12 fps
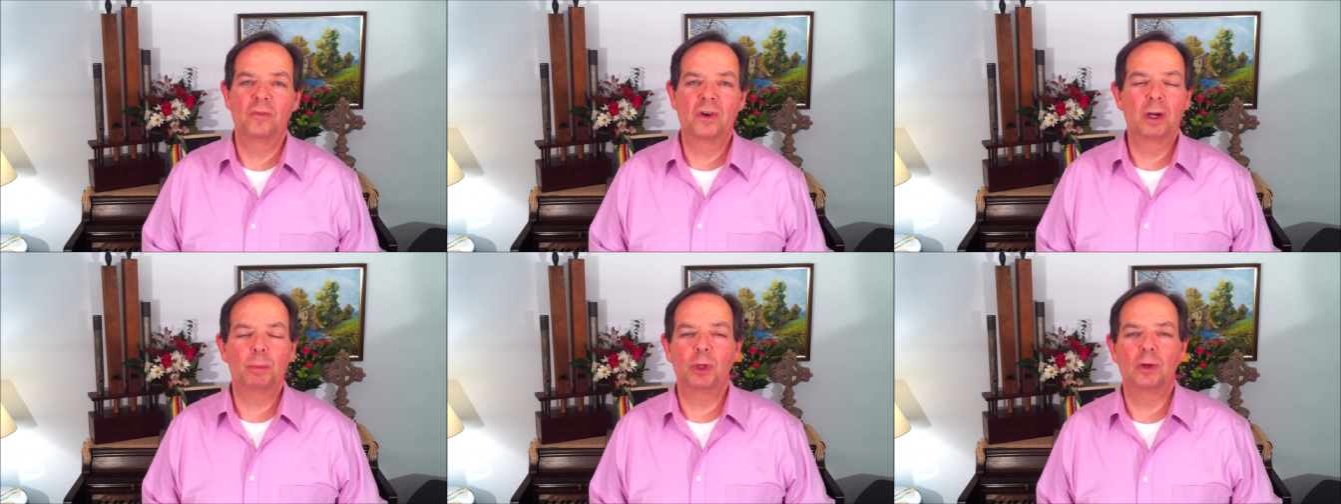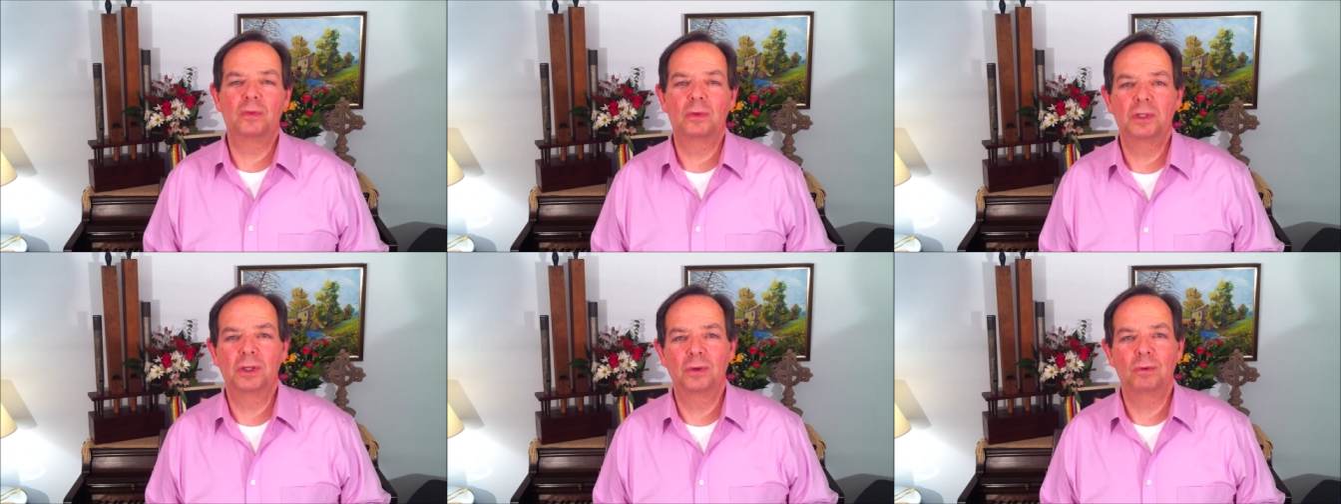Very
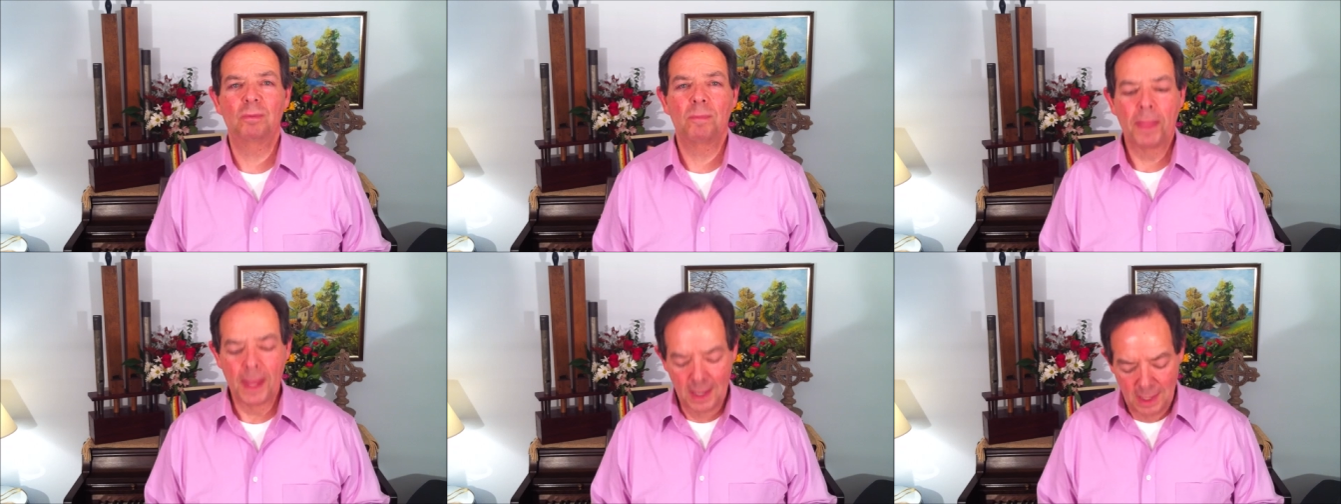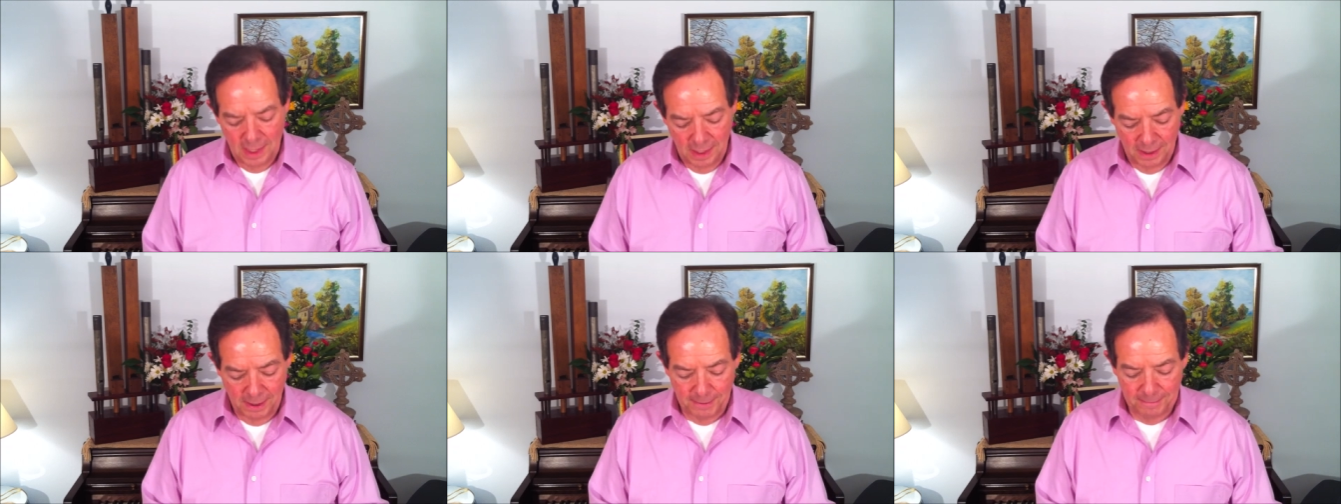beautiful
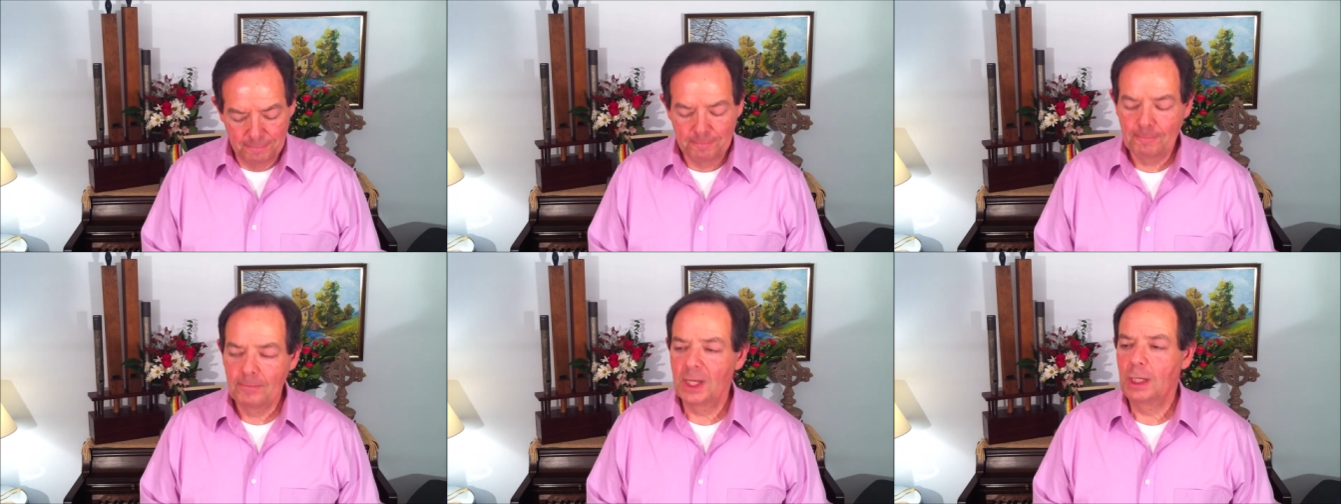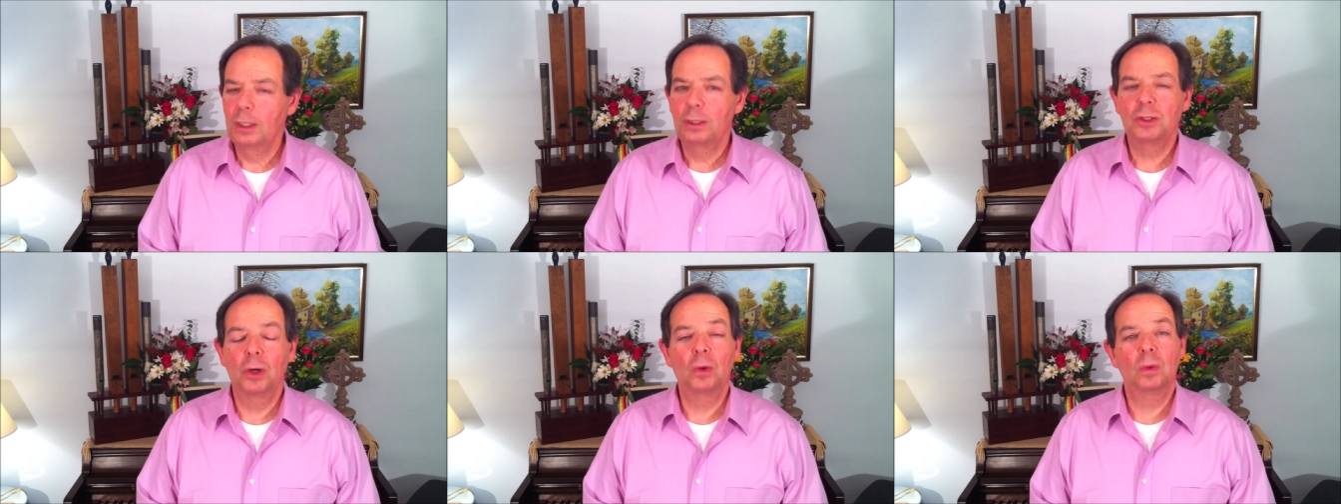tune.
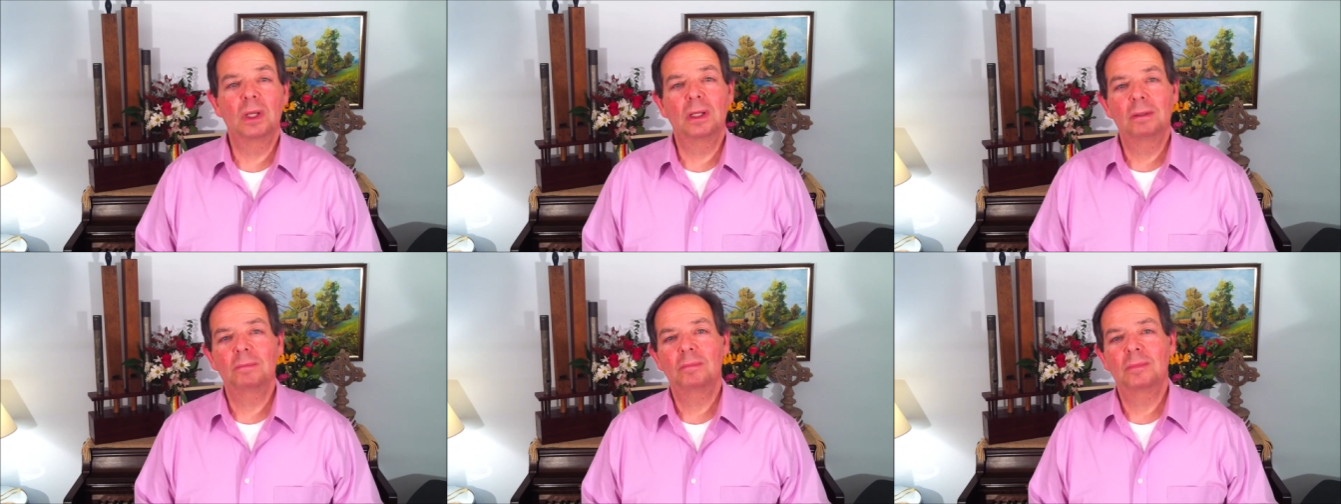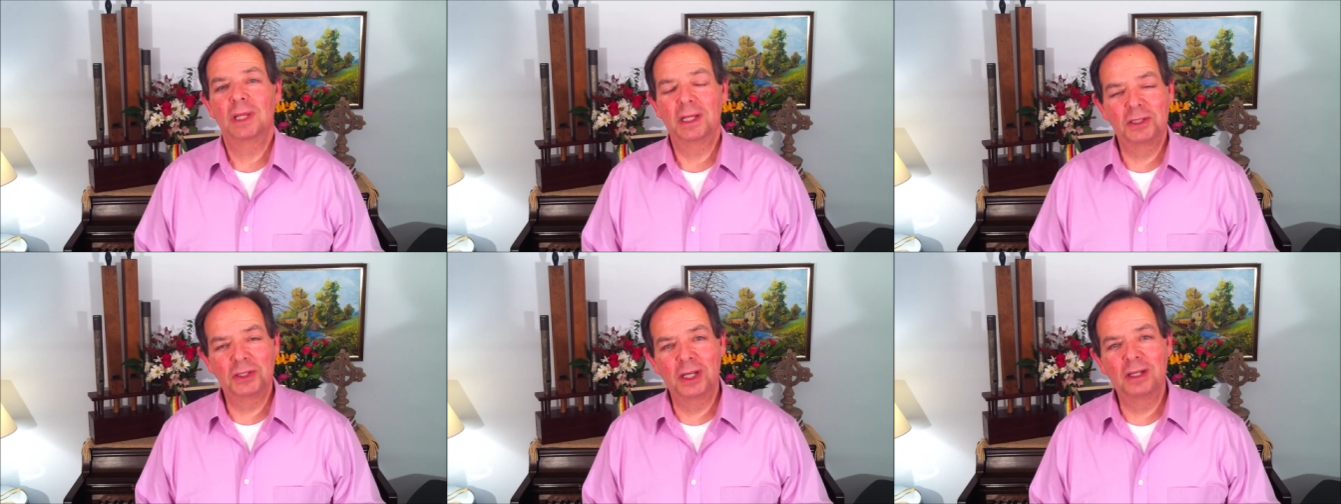So
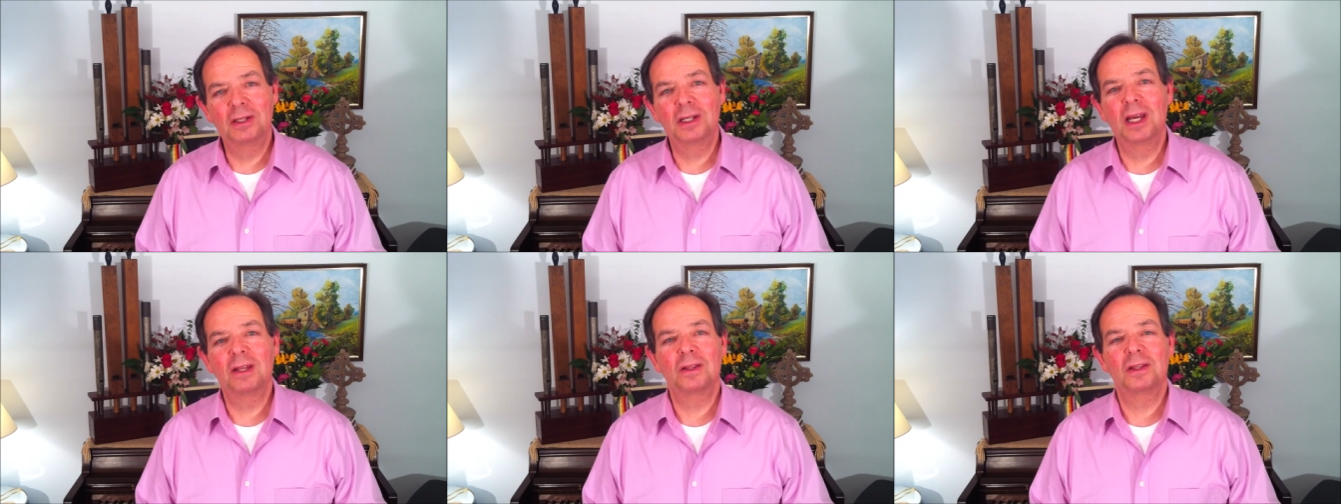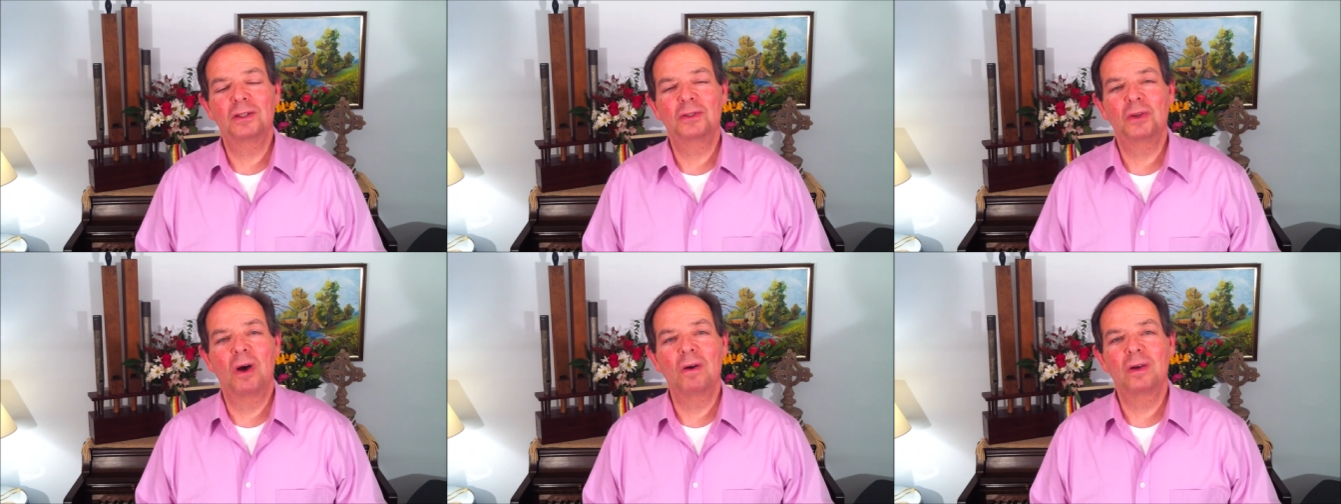let's sing together
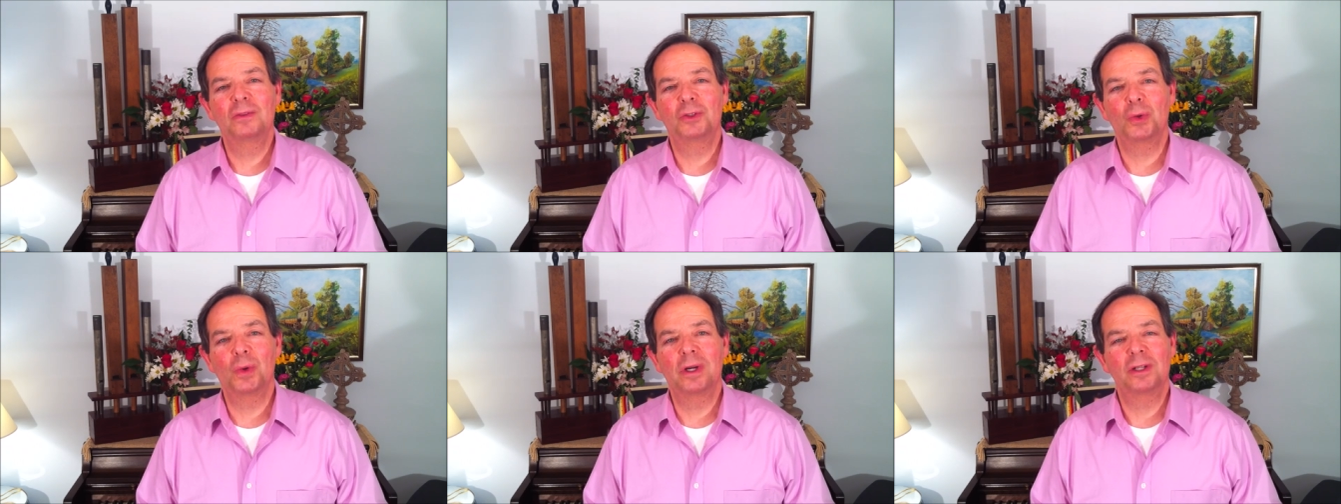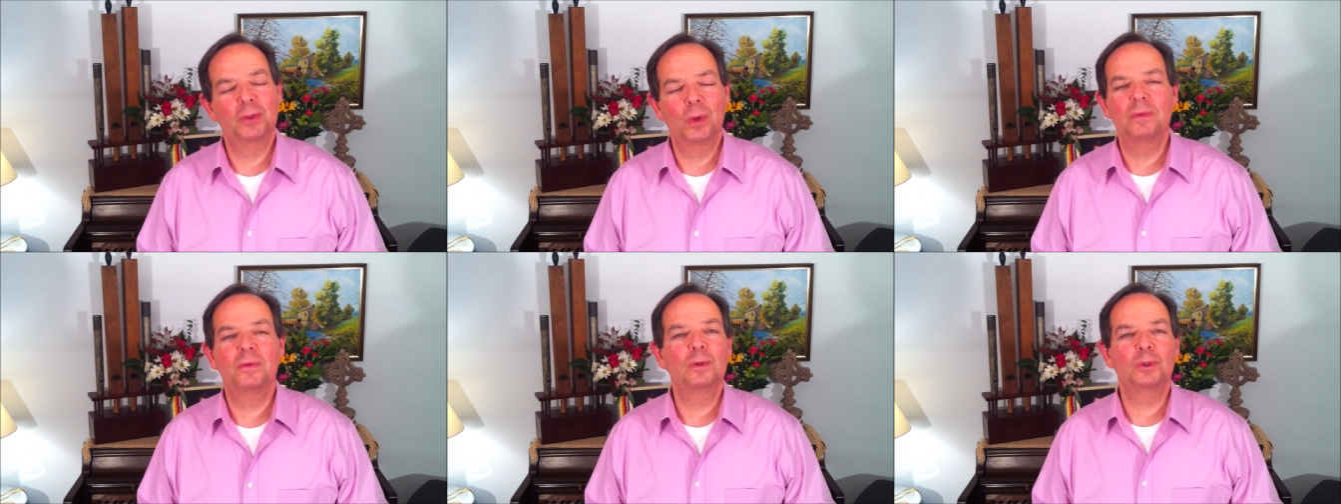this song of joy.
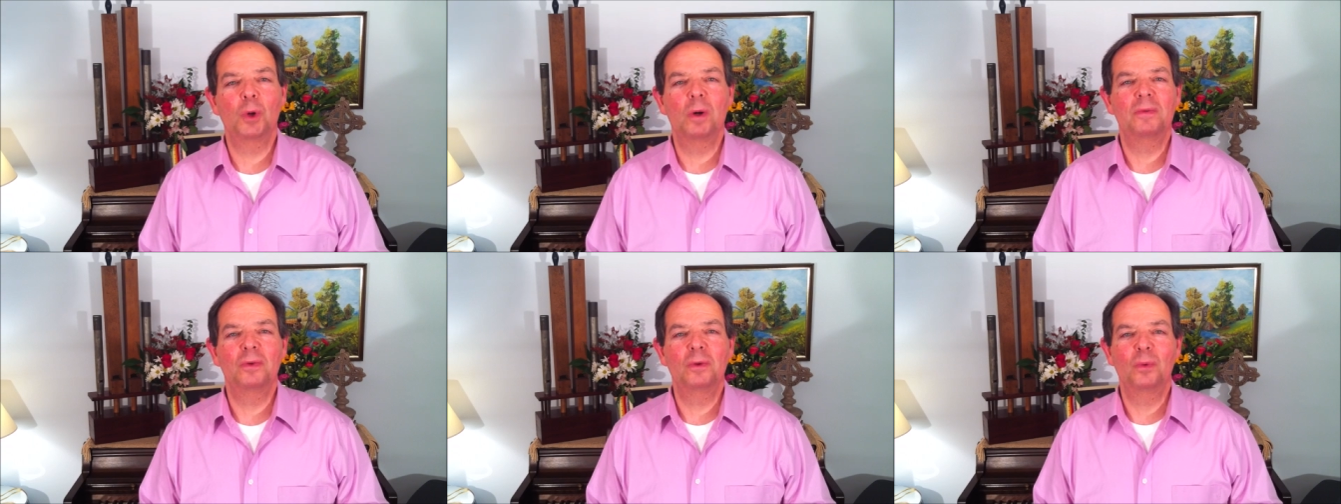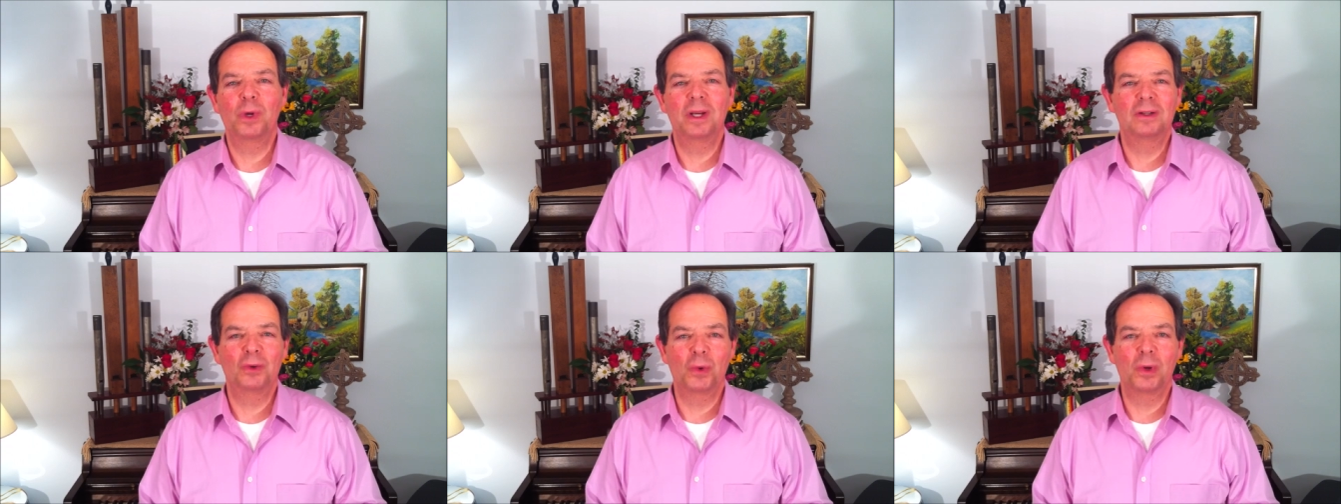Joyful, joyful,
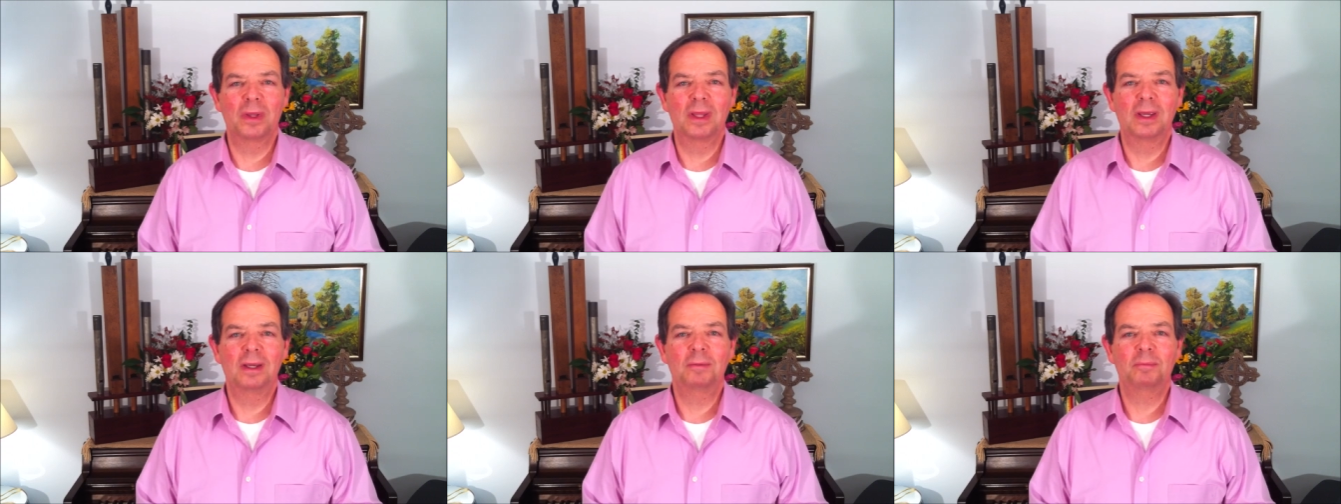we adore thee.